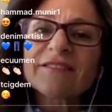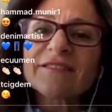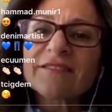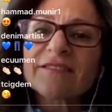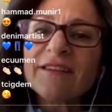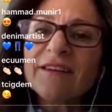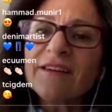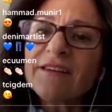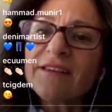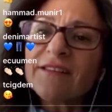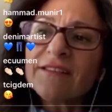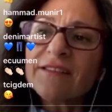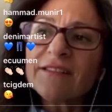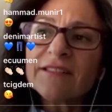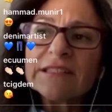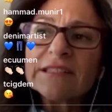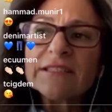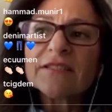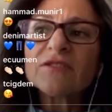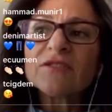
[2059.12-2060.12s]

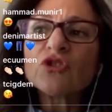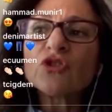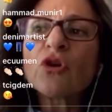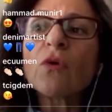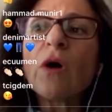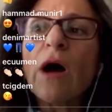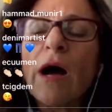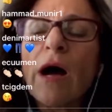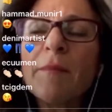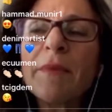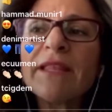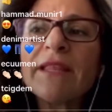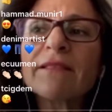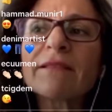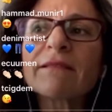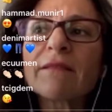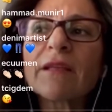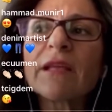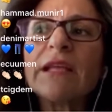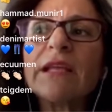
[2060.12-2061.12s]
I mean,
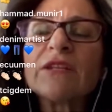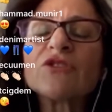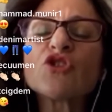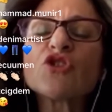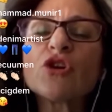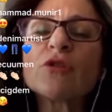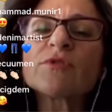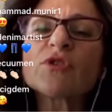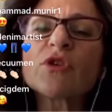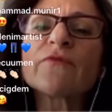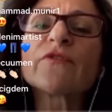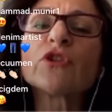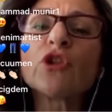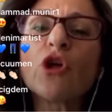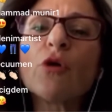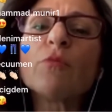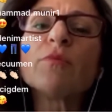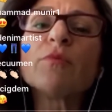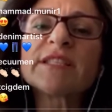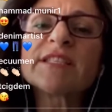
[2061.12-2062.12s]
in terms of global
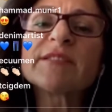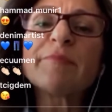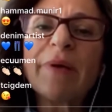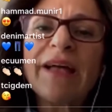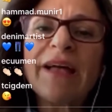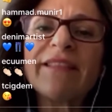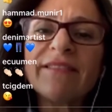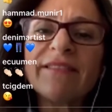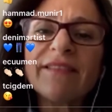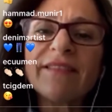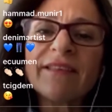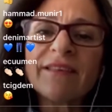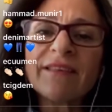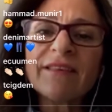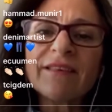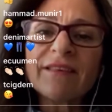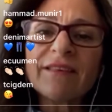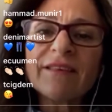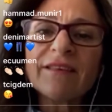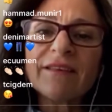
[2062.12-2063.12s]
spending
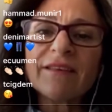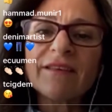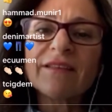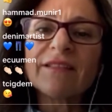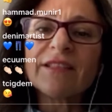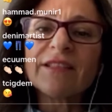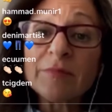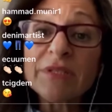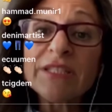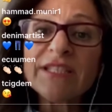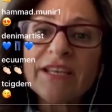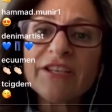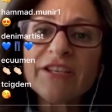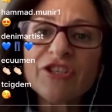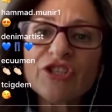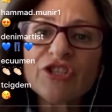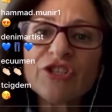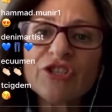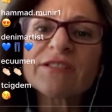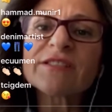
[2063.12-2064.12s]

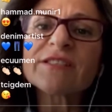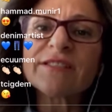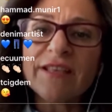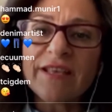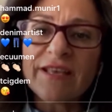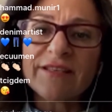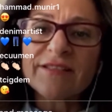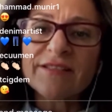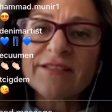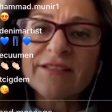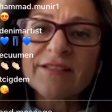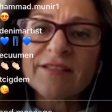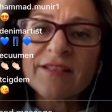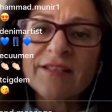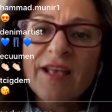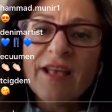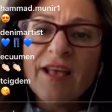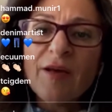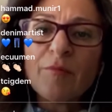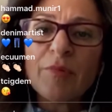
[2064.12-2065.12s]
limitations, yes.
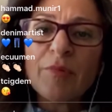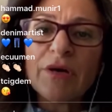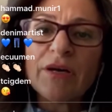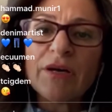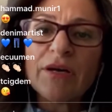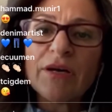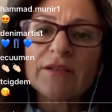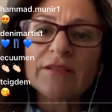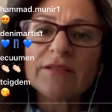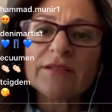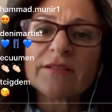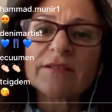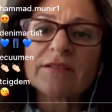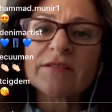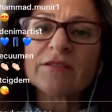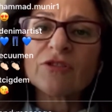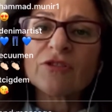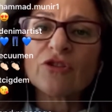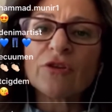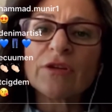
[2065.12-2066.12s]
But,
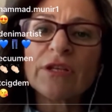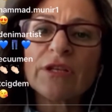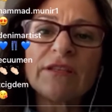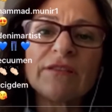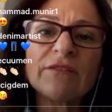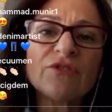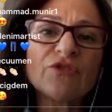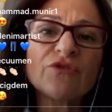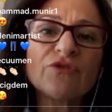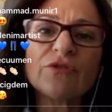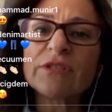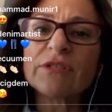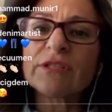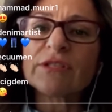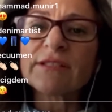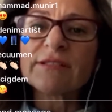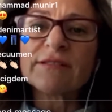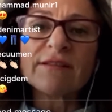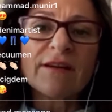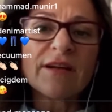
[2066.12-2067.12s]
in 2 years'
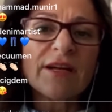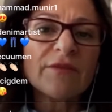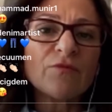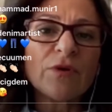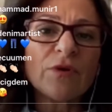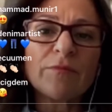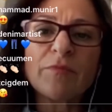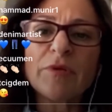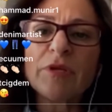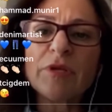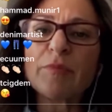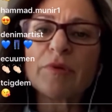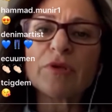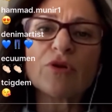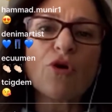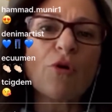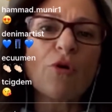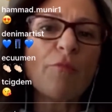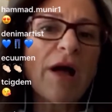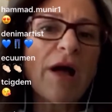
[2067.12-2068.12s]
time, when people go
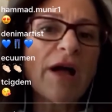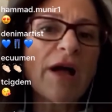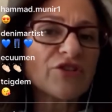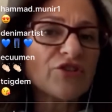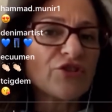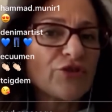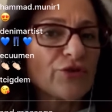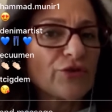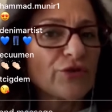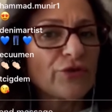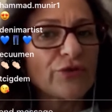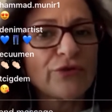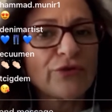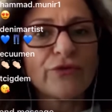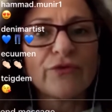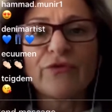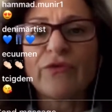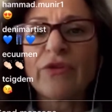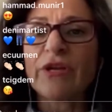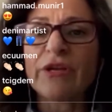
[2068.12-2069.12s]
back to
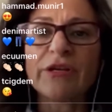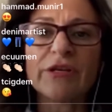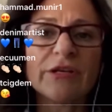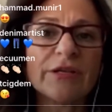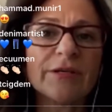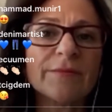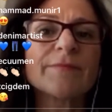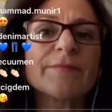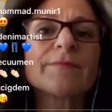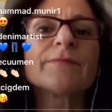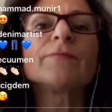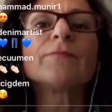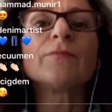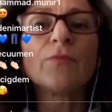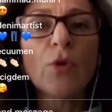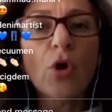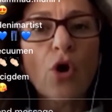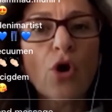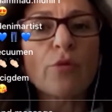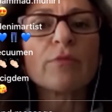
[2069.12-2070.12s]
their
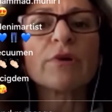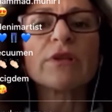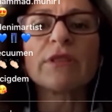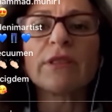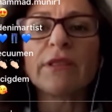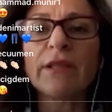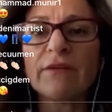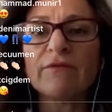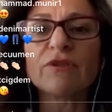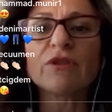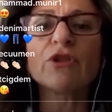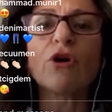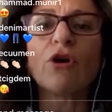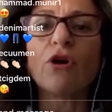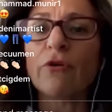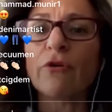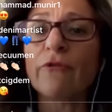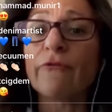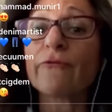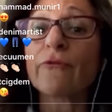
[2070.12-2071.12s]
normal level of
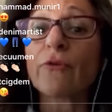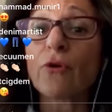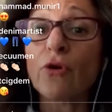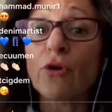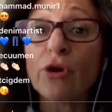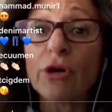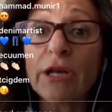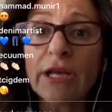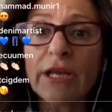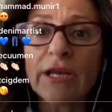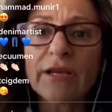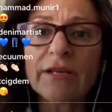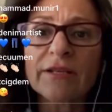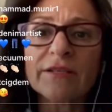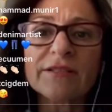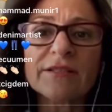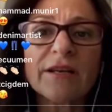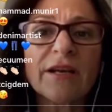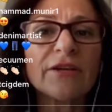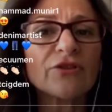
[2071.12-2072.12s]
earnings,
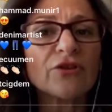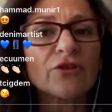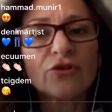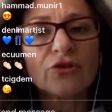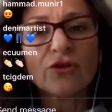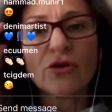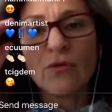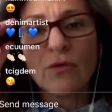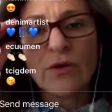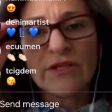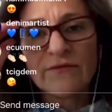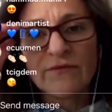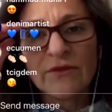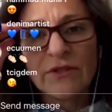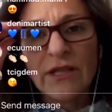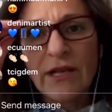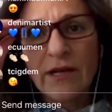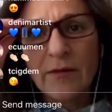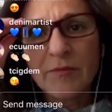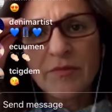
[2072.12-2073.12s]
I don't know what will
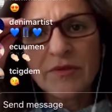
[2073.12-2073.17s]
happen.